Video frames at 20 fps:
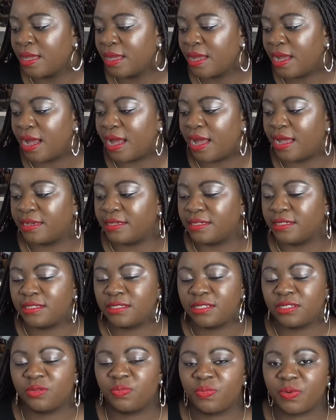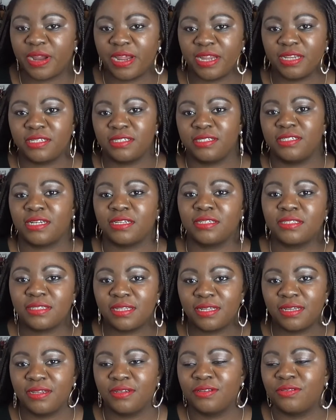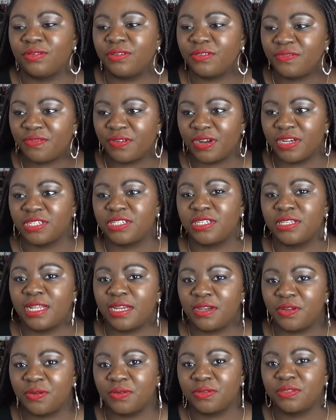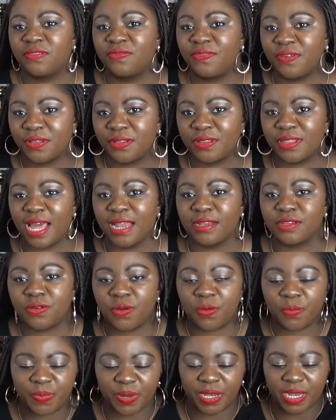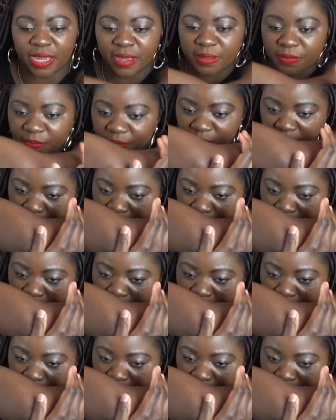and spray it just to refresh the nose for that opening.